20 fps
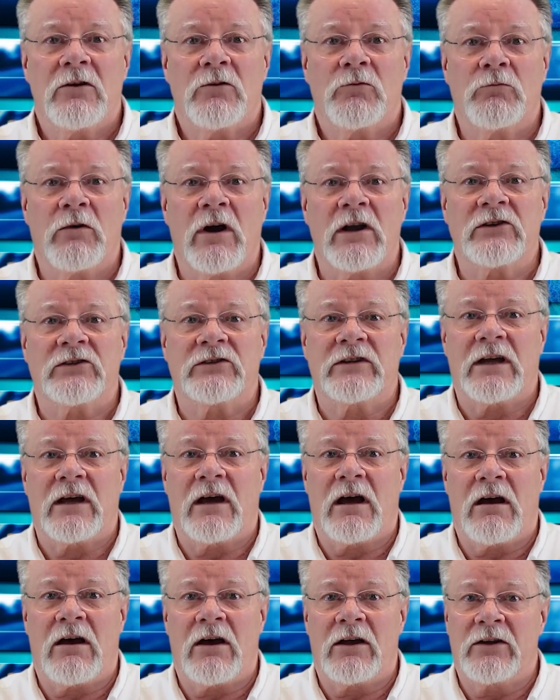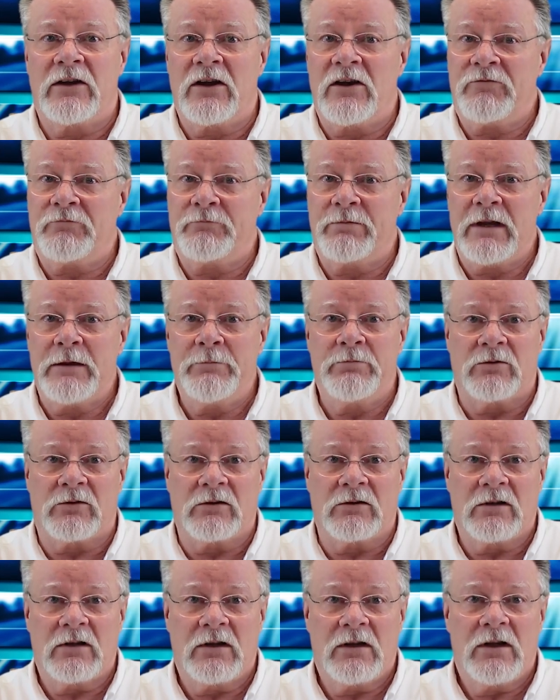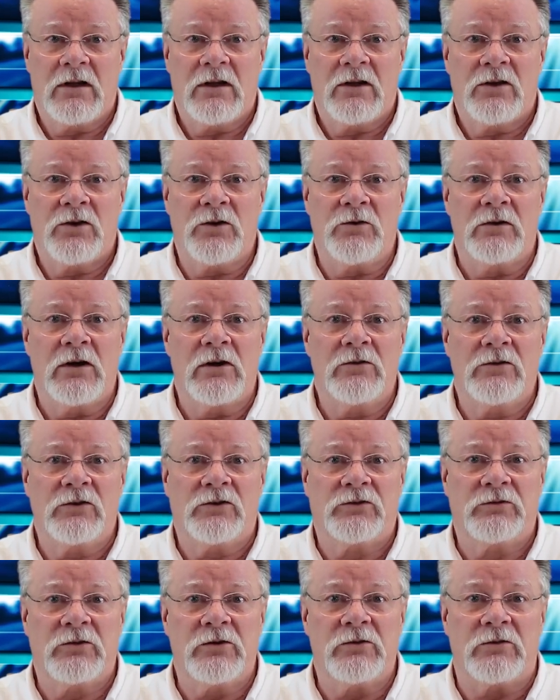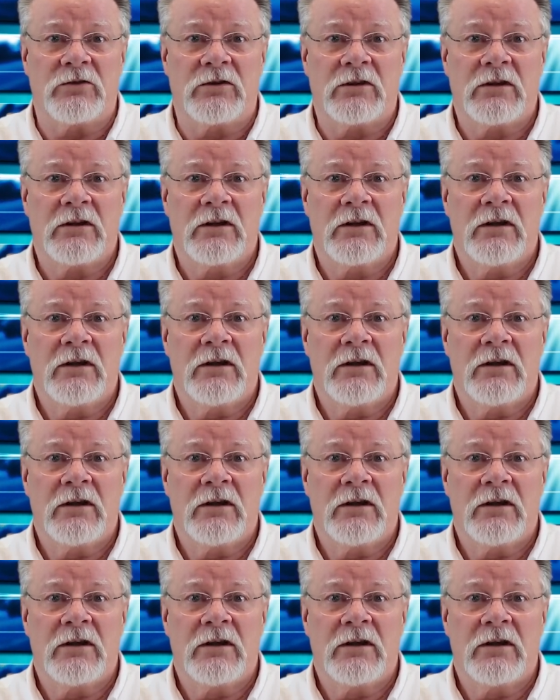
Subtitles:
Once there are enough people who know the truth,